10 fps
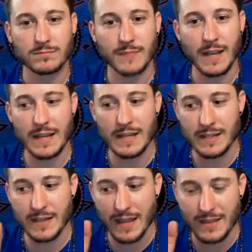
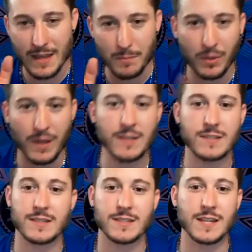And that plants
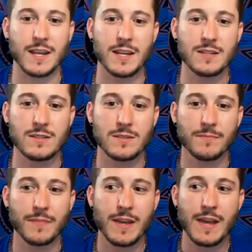the seeds,
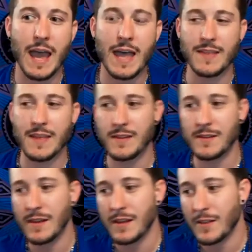and then
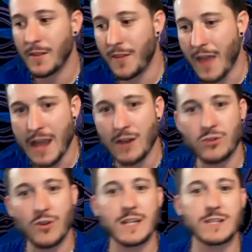they are
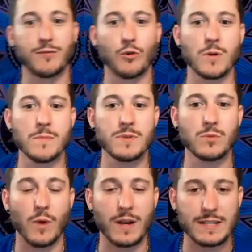transformed
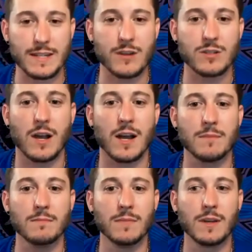when it's their time,
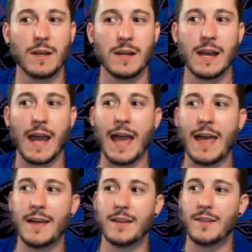
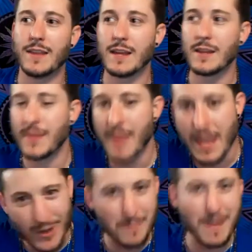and then they
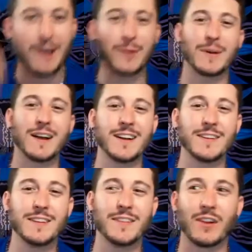come back around
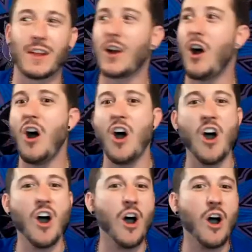and they're like,
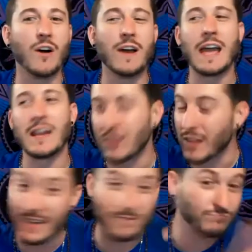oh, and you're
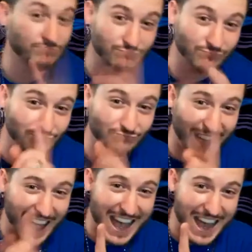like,
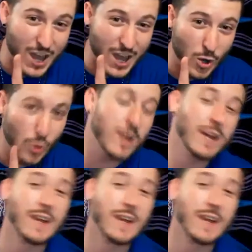I know, and